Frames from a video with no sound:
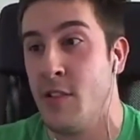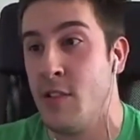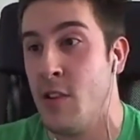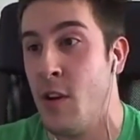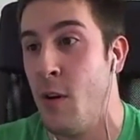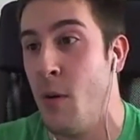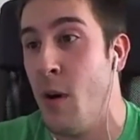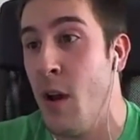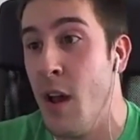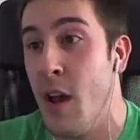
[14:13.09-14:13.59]

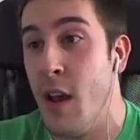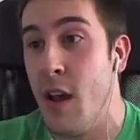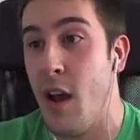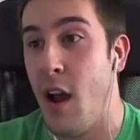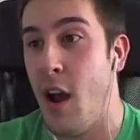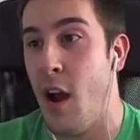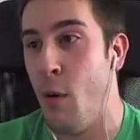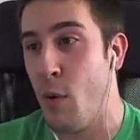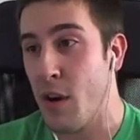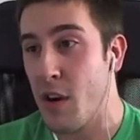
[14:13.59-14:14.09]
So
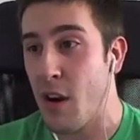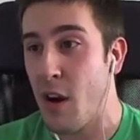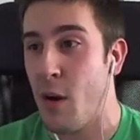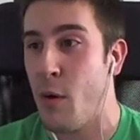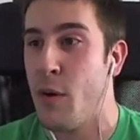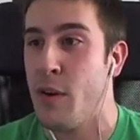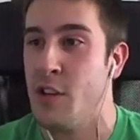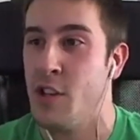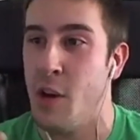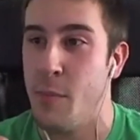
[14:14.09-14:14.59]
we're
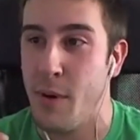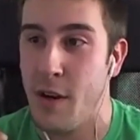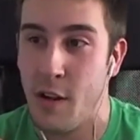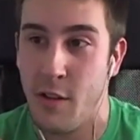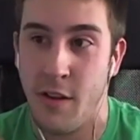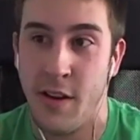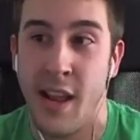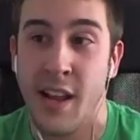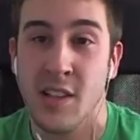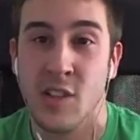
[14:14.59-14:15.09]
going to jump
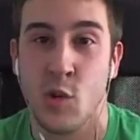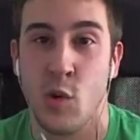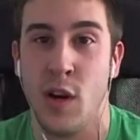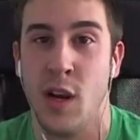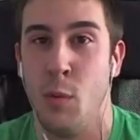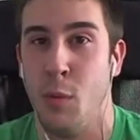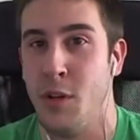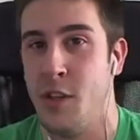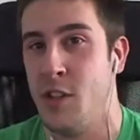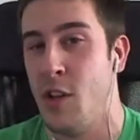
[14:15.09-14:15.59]
into the next
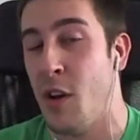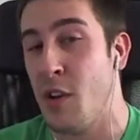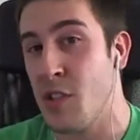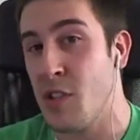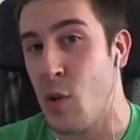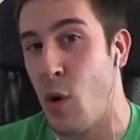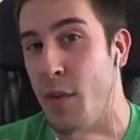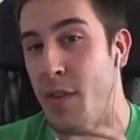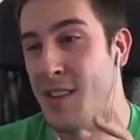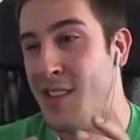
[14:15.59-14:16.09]
story here, which is
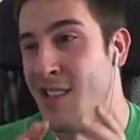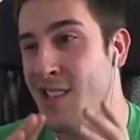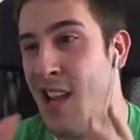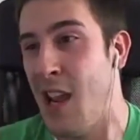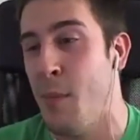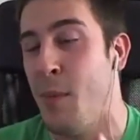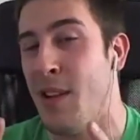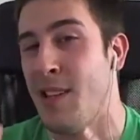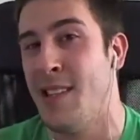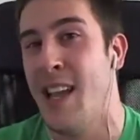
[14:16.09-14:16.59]
also on the
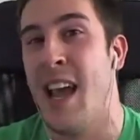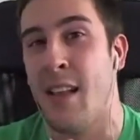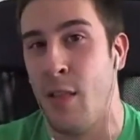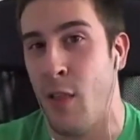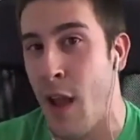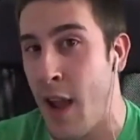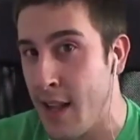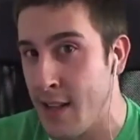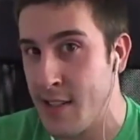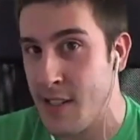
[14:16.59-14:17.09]
same exact
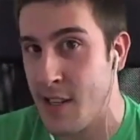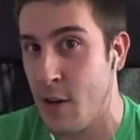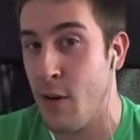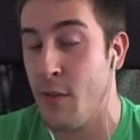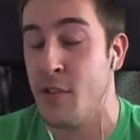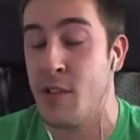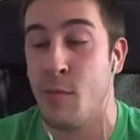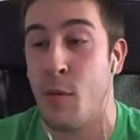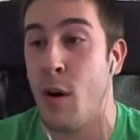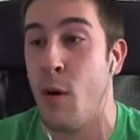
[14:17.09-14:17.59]
lines
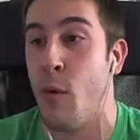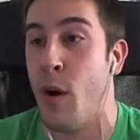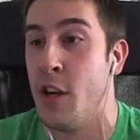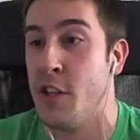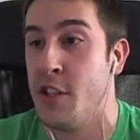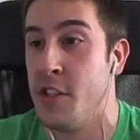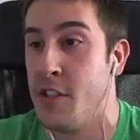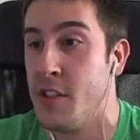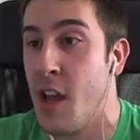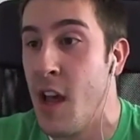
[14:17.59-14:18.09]
here of
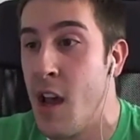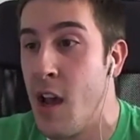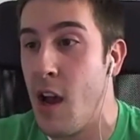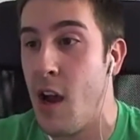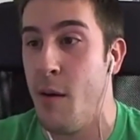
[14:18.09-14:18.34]
smartwatches.